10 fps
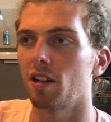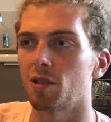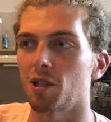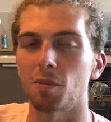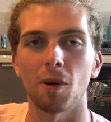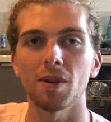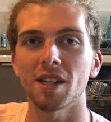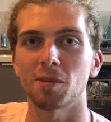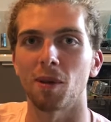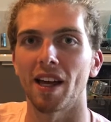So I should probably
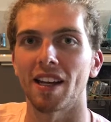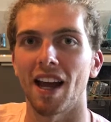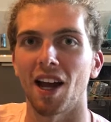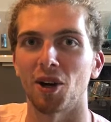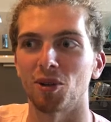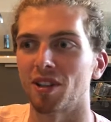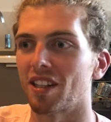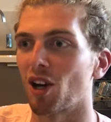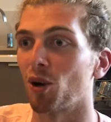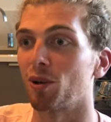explain how the
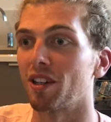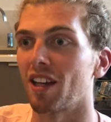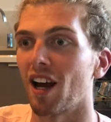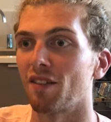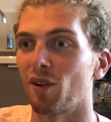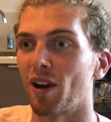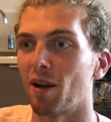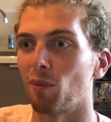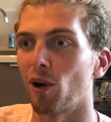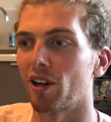code in the iPhone
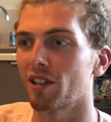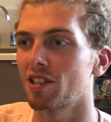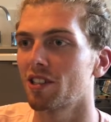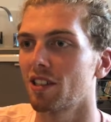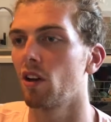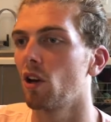app works.